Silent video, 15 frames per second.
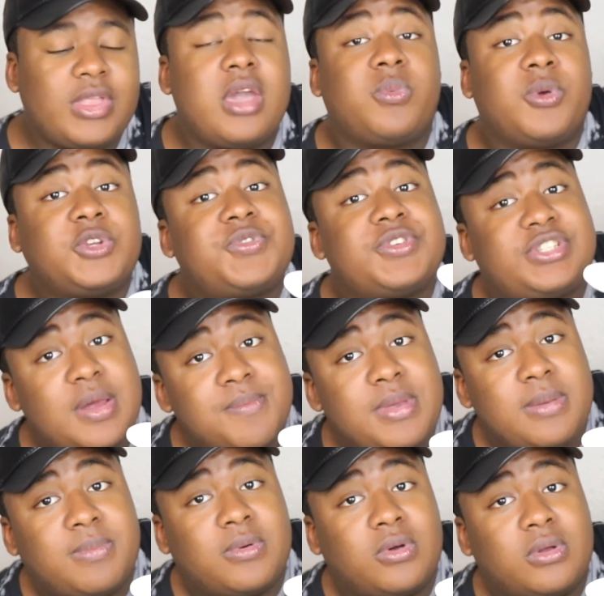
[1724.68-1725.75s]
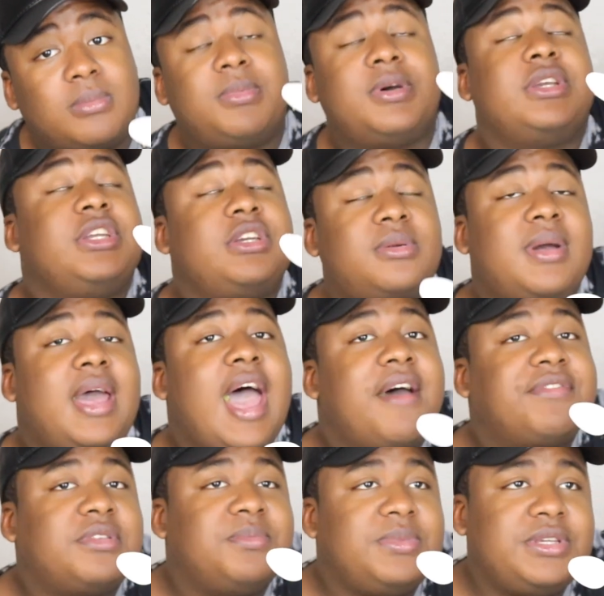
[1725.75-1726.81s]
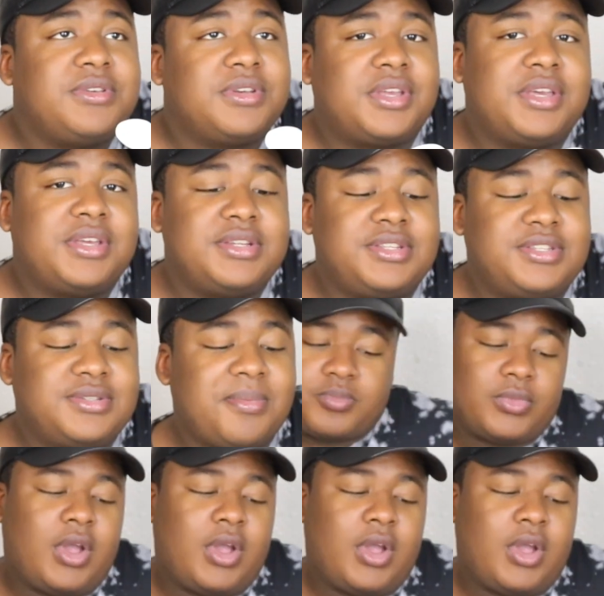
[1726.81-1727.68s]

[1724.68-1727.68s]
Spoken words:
It works for some people, but you don't have to beat your kids.